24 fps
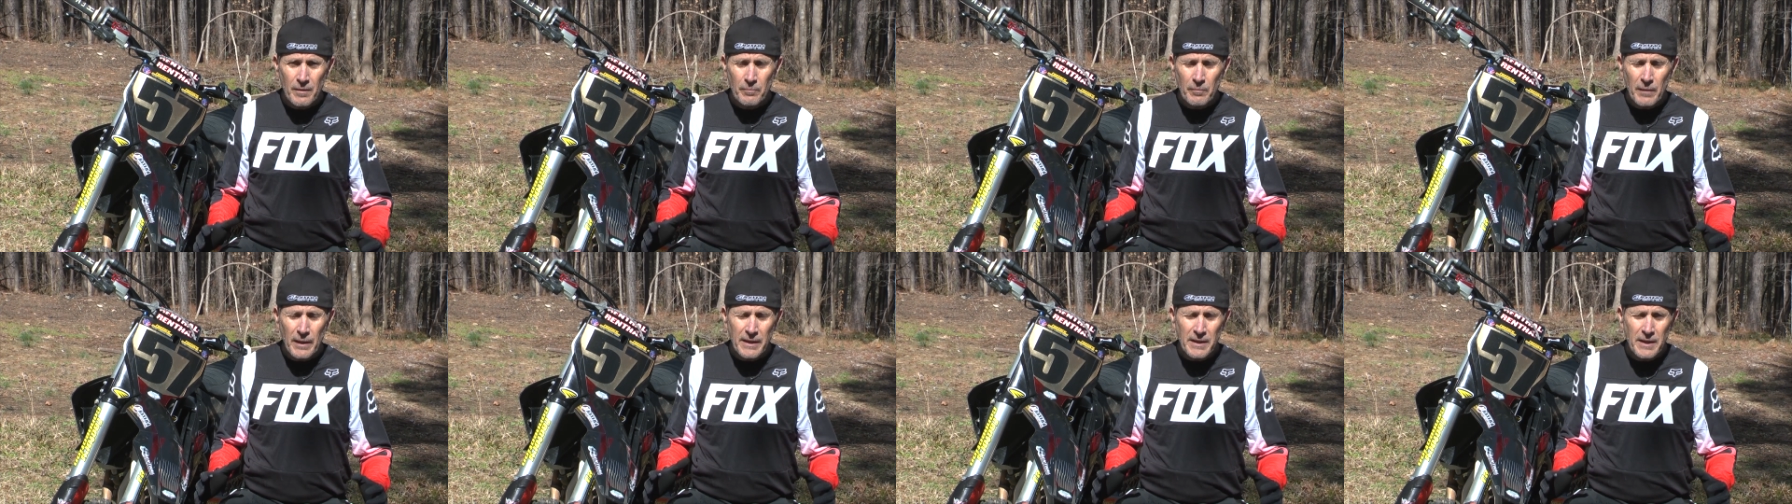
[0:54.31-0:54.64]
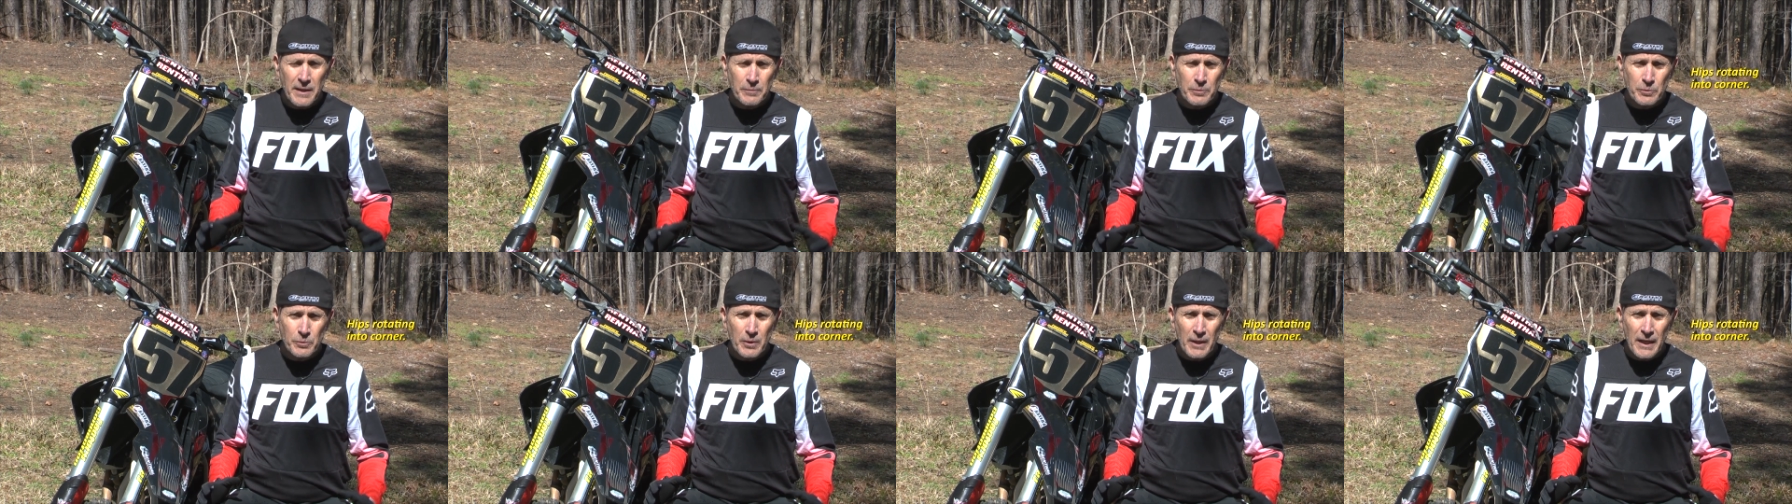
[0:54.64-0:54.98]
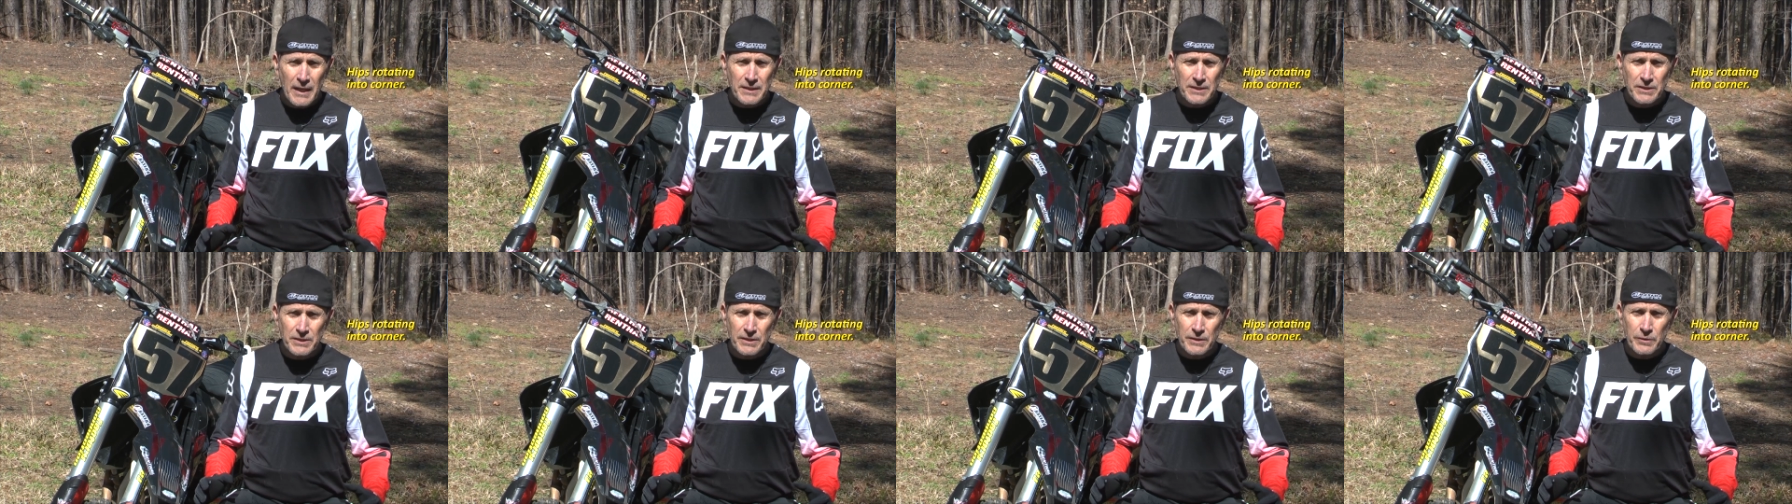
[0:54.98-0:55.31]
My hips were
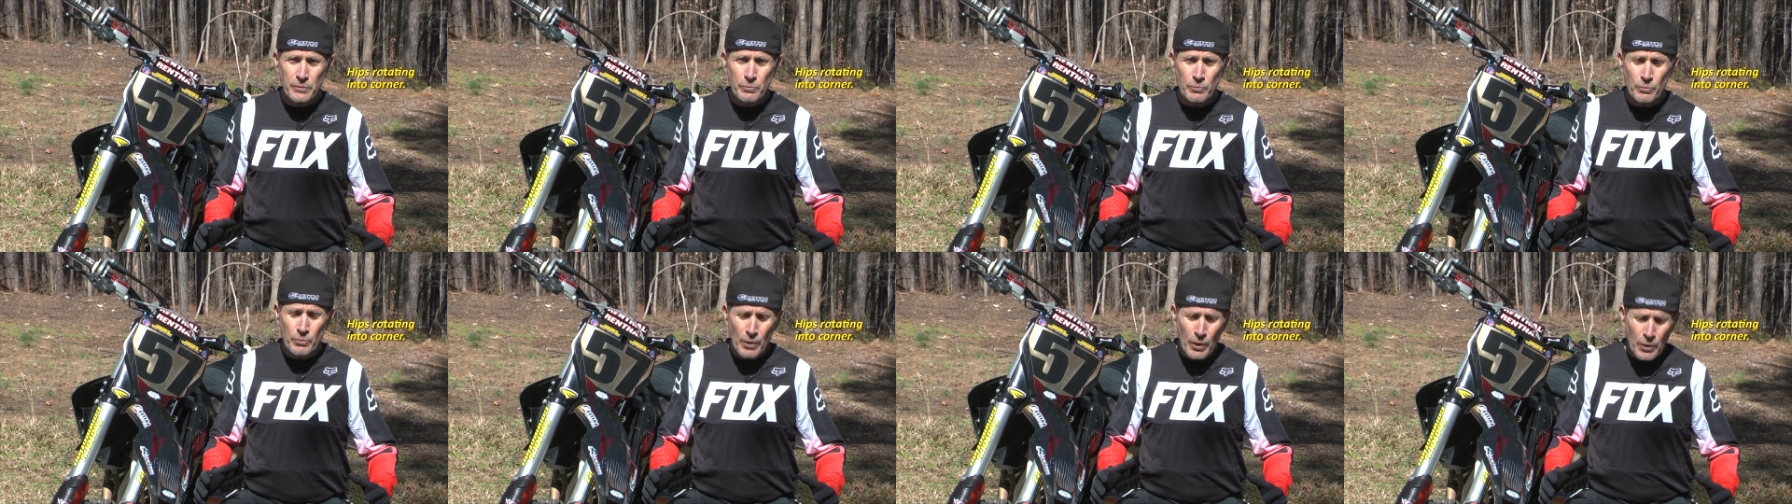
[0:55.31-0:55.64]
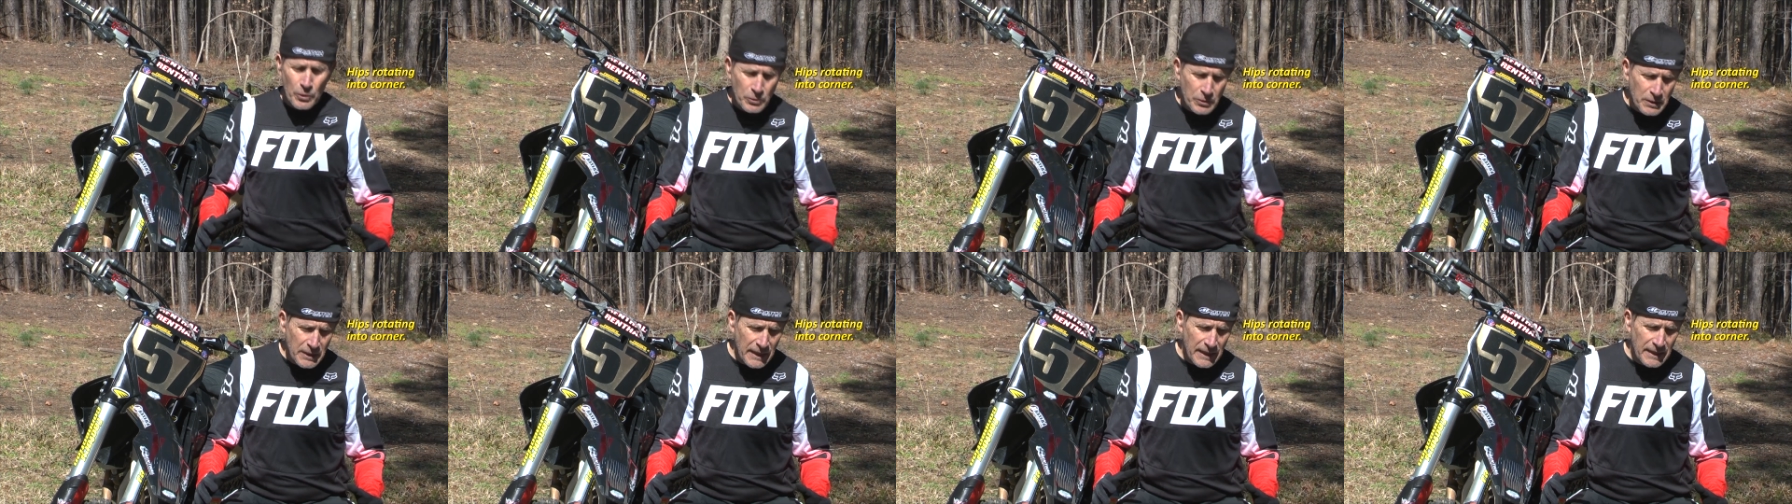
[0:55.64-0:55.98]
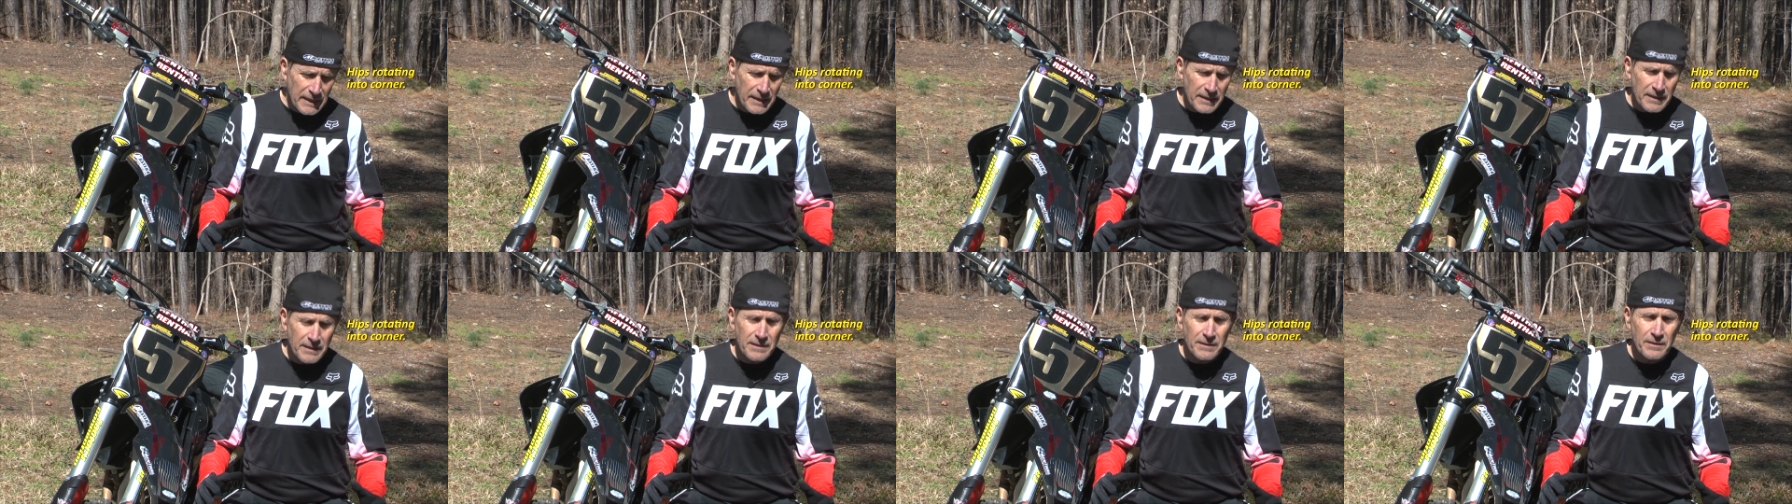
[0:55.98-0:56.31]
actually
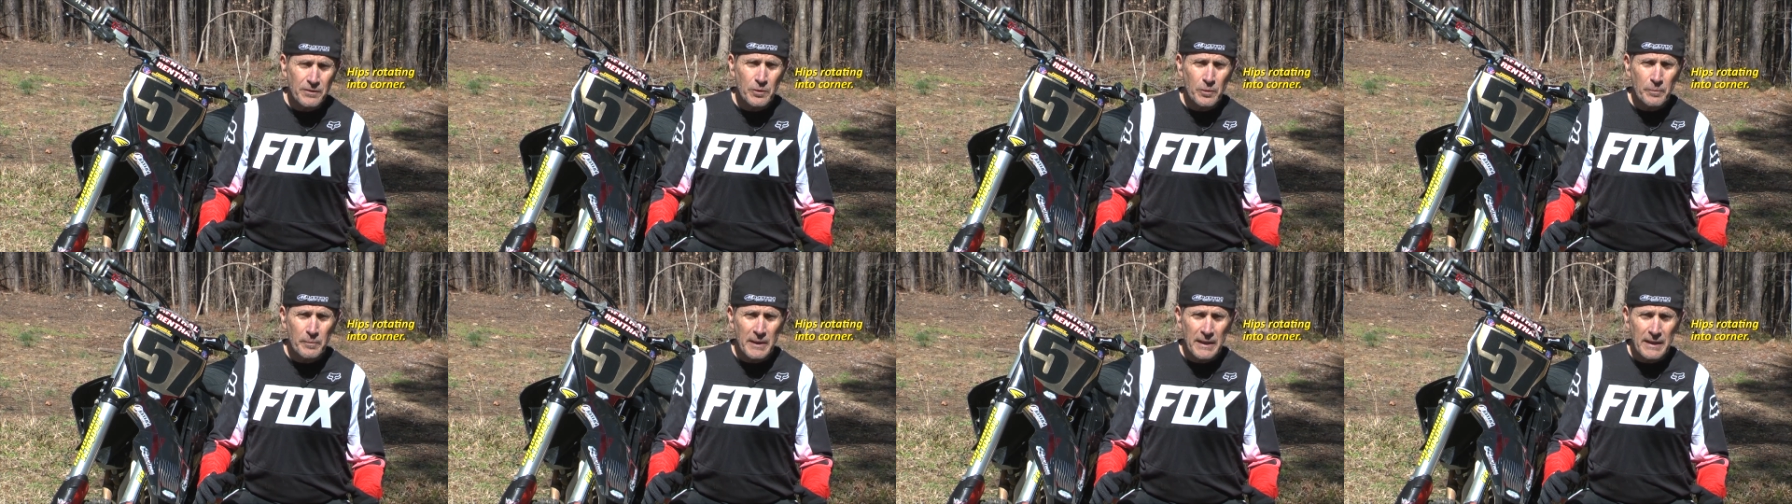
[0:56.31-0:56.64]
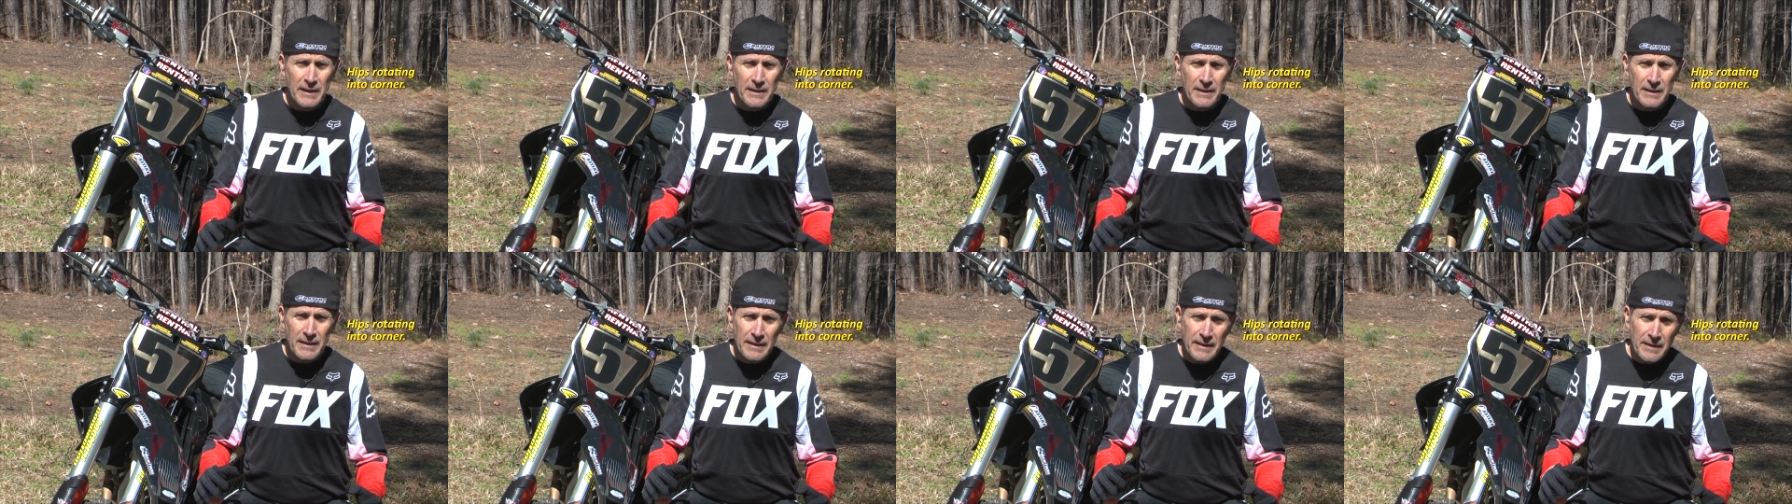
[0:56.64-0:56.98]
rotating a little bit